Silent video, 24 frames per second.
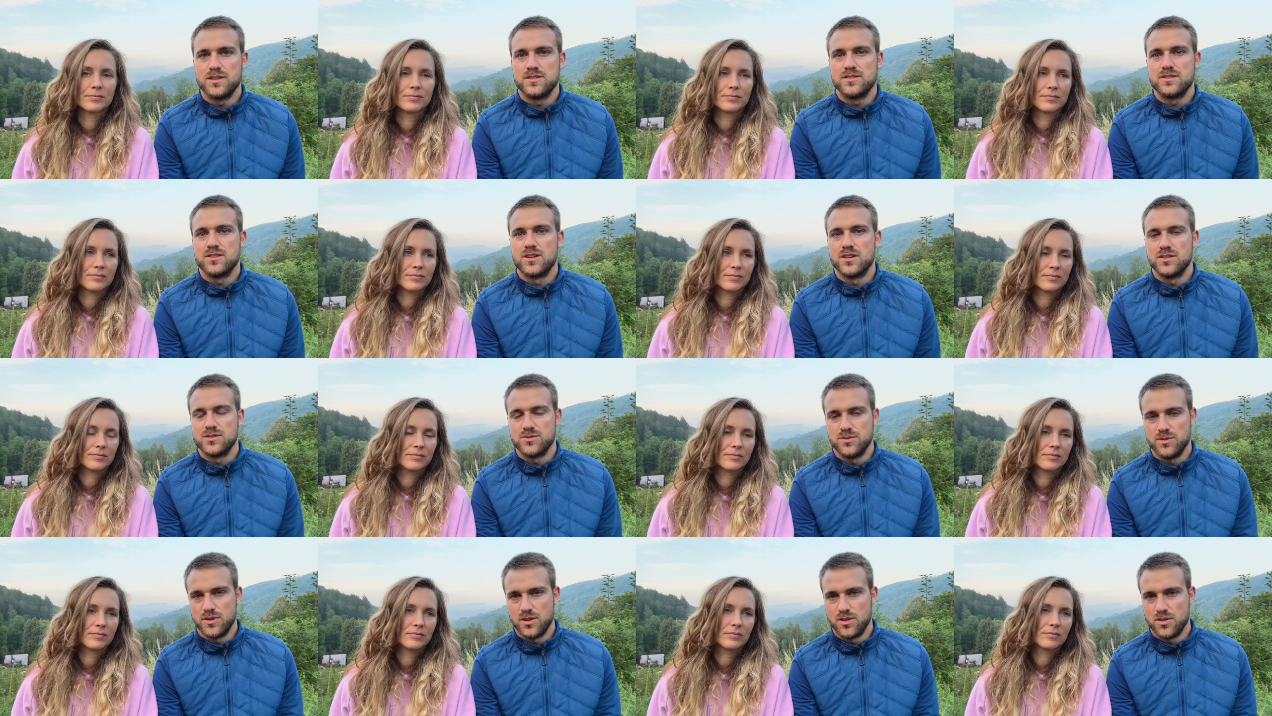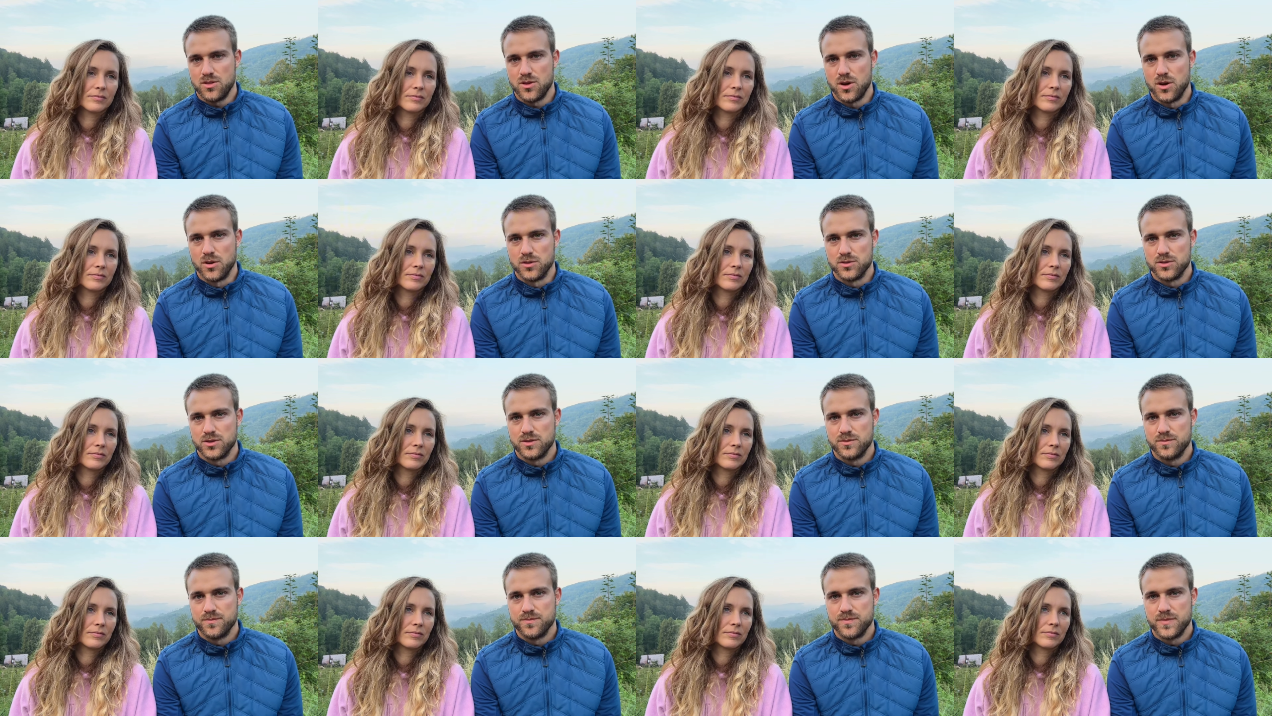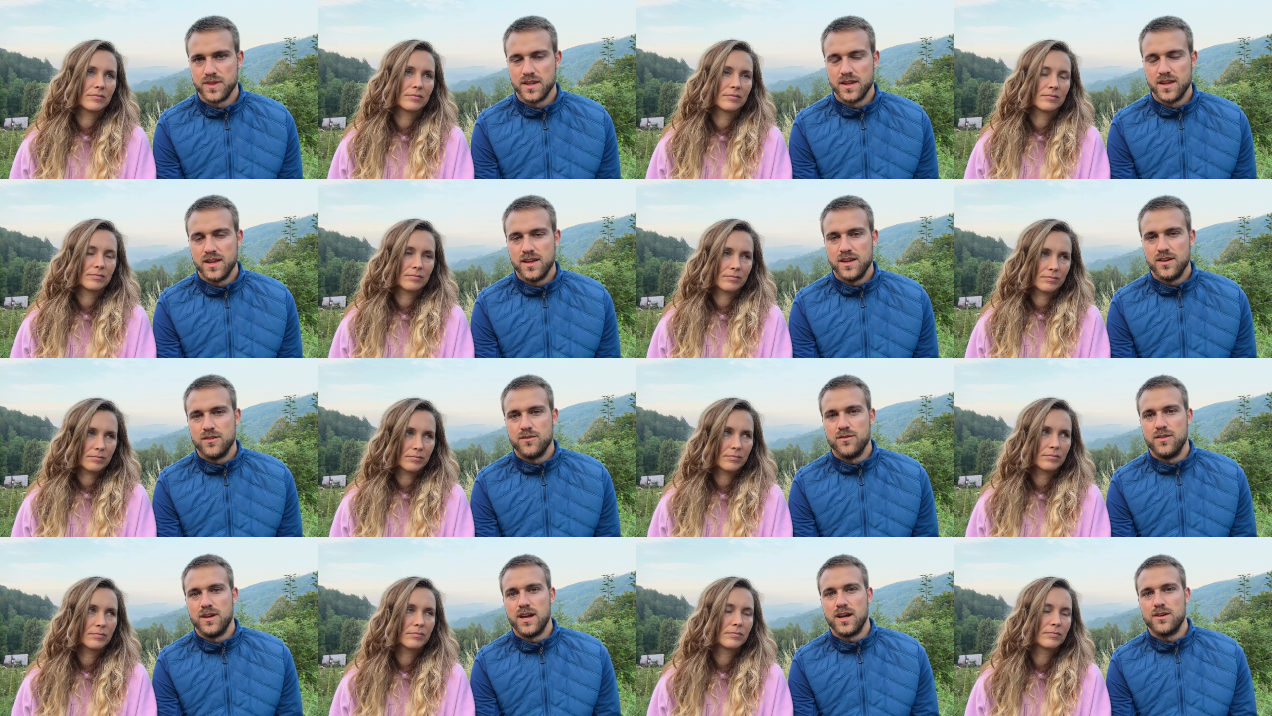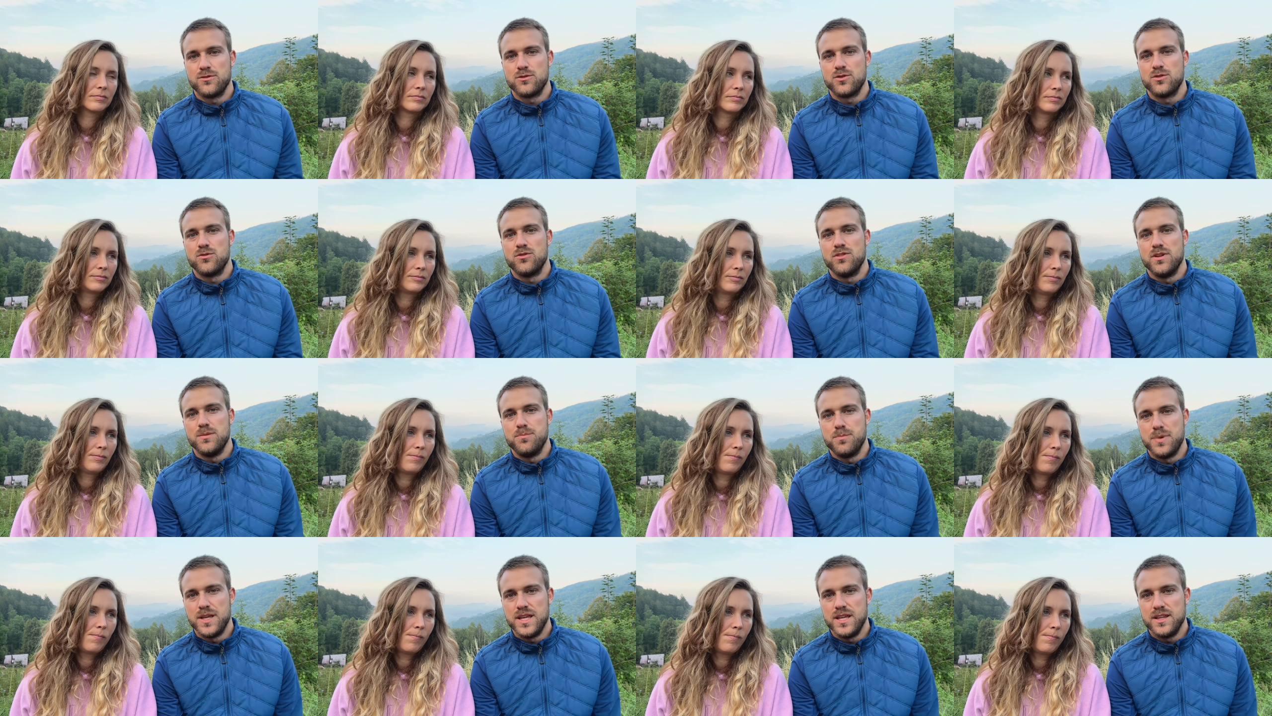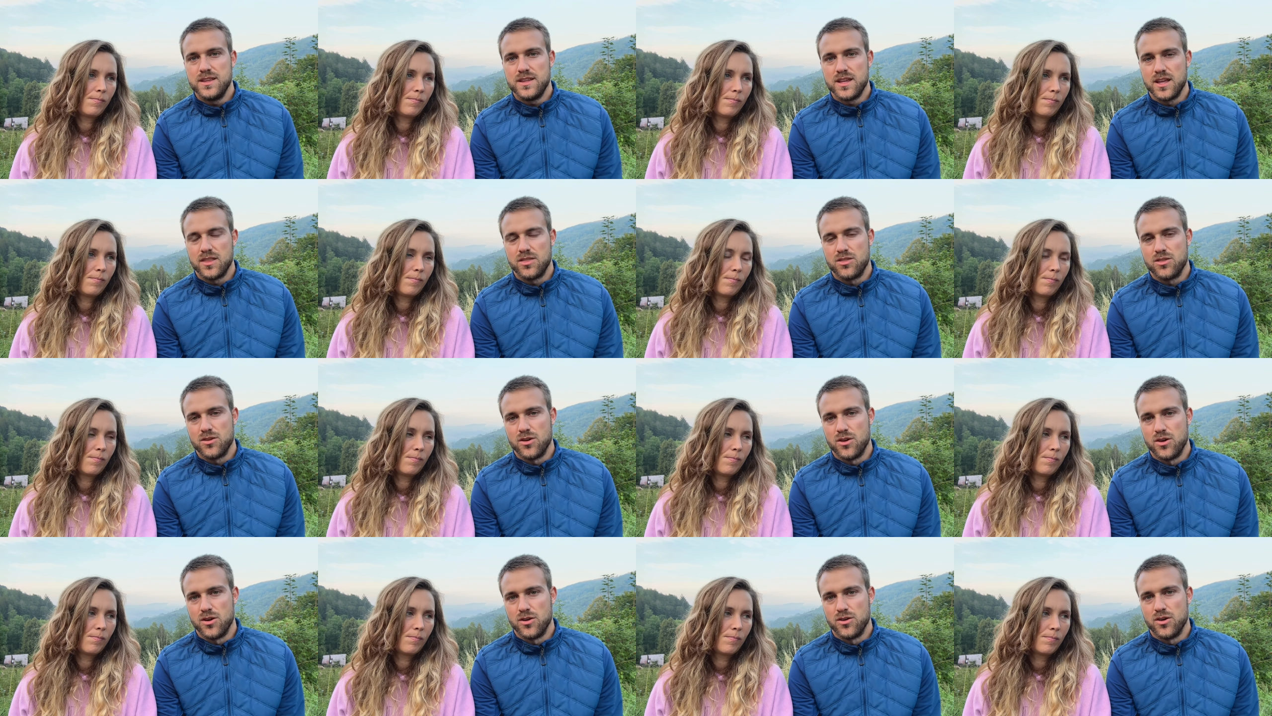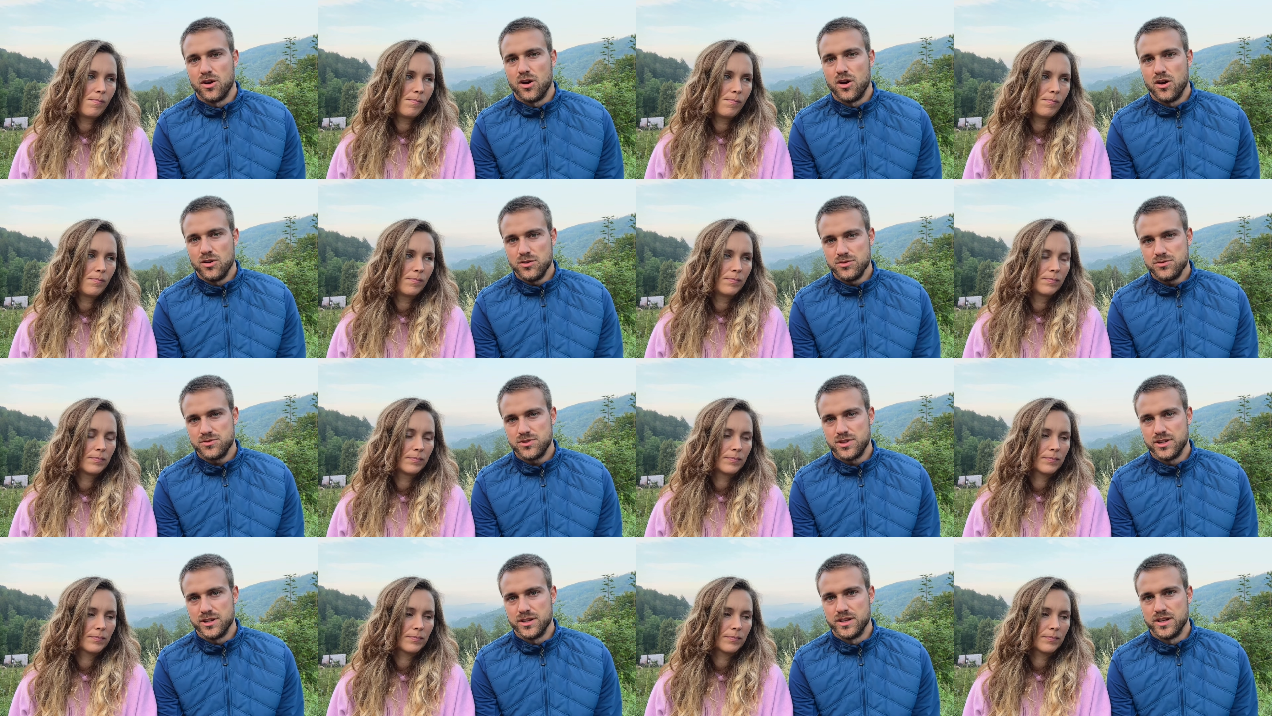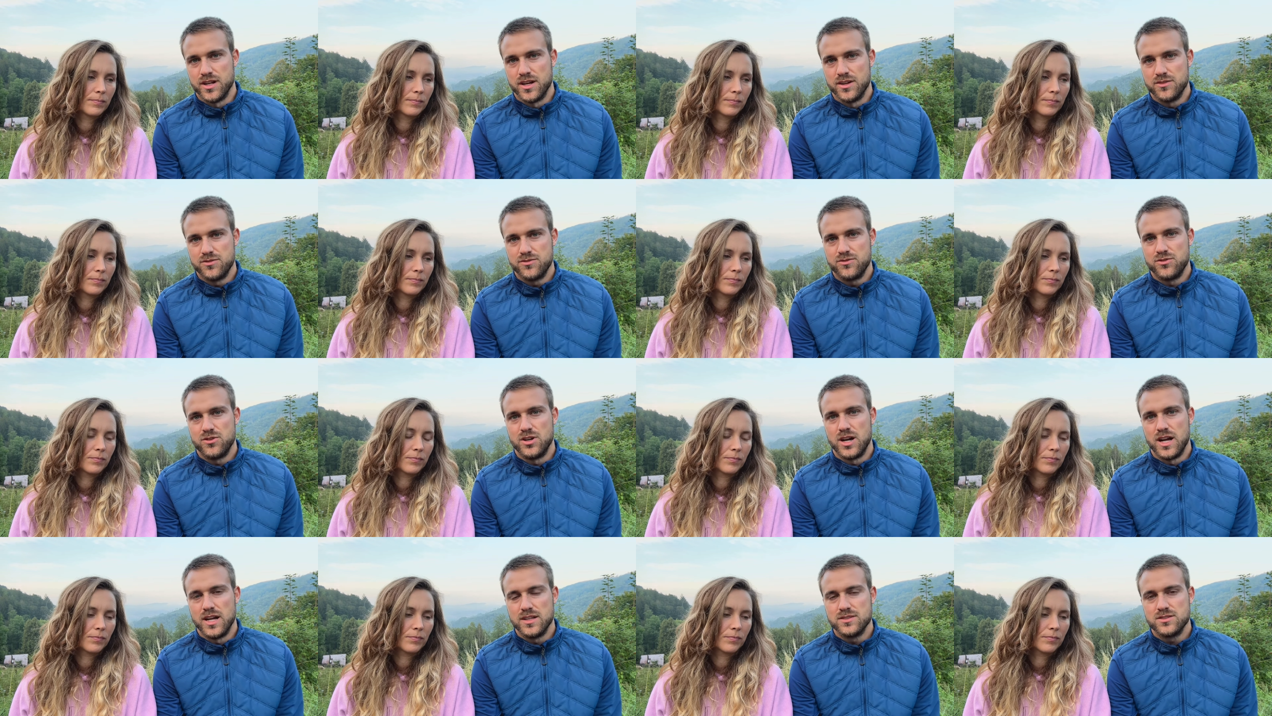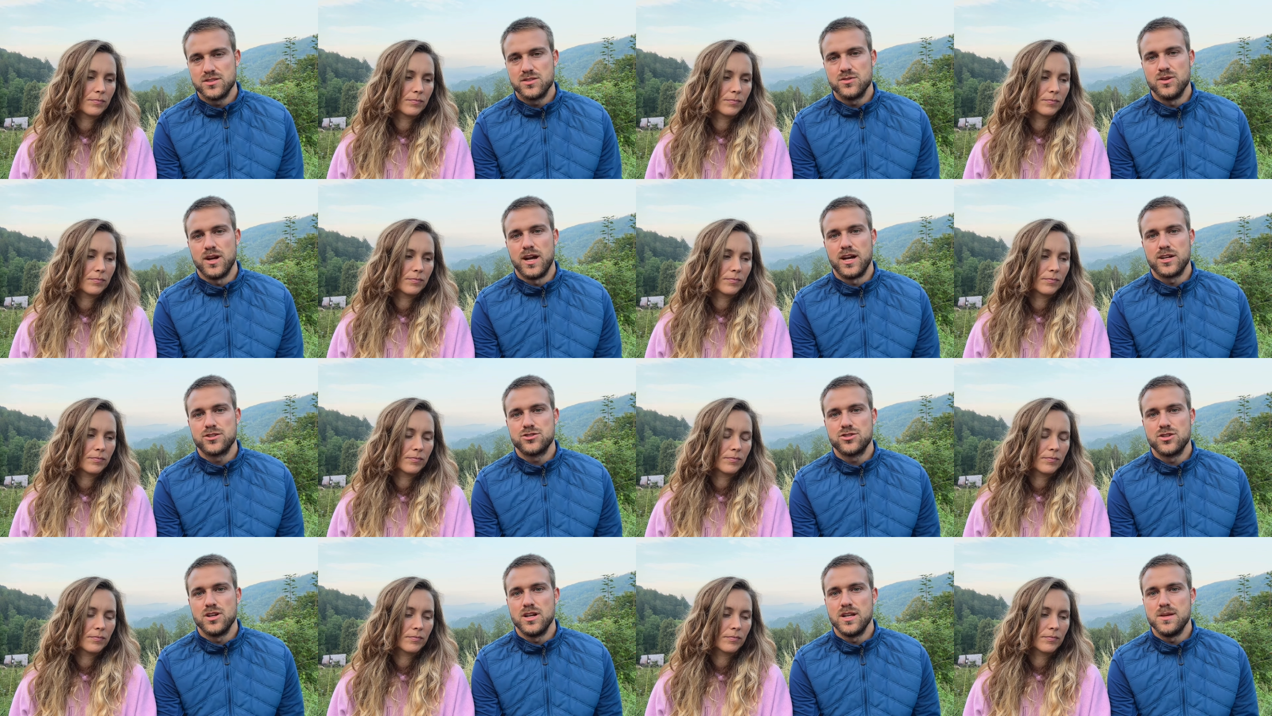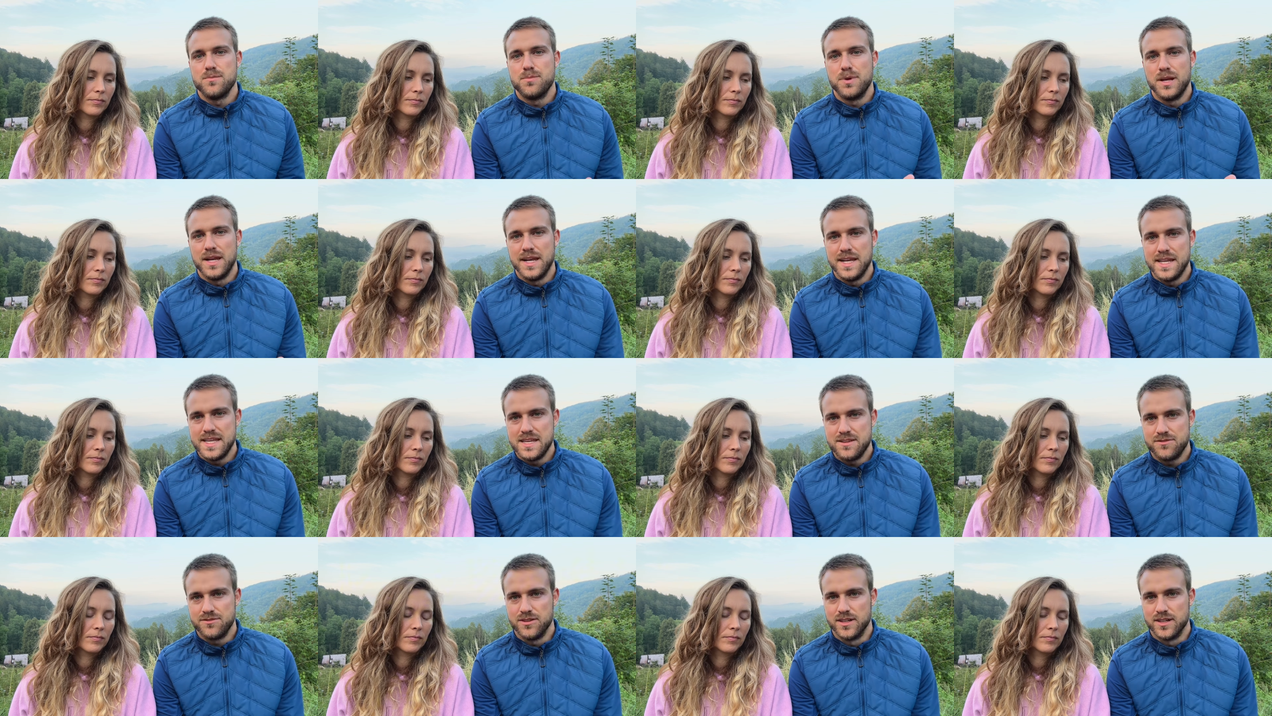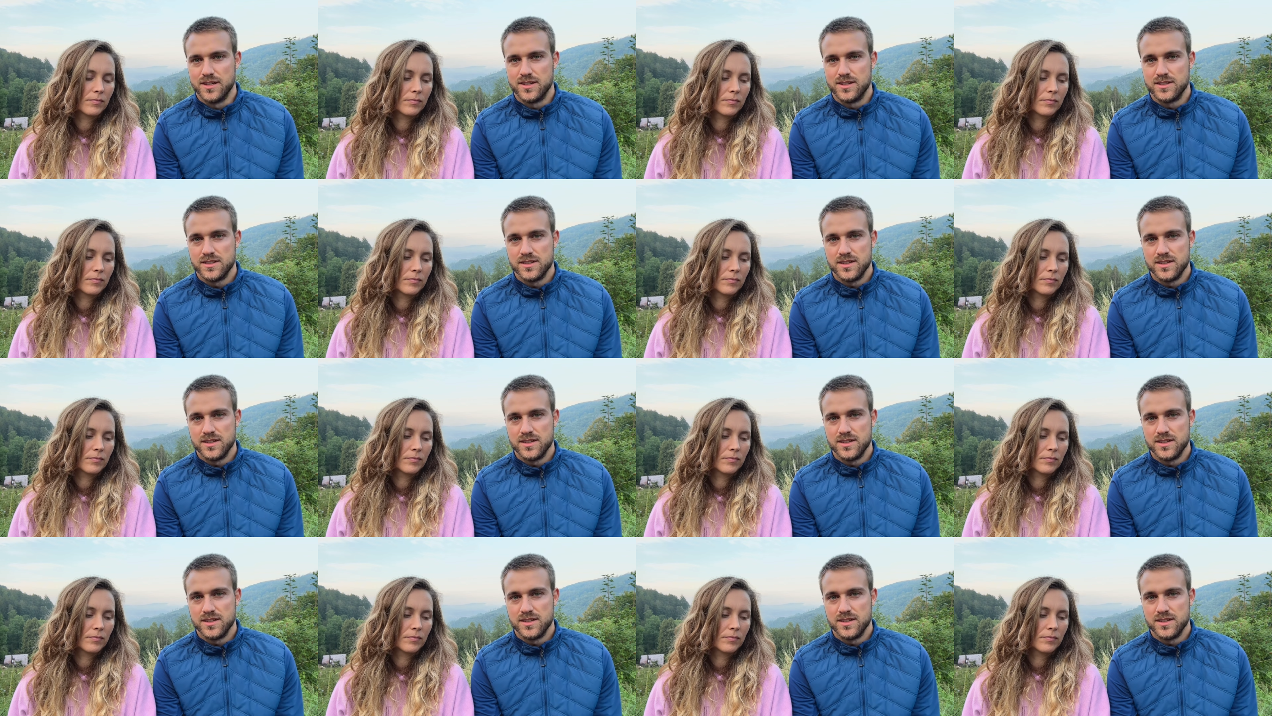Speaker 1: starts with a thought. We have to repeat that thought often enough for us to actually believe it.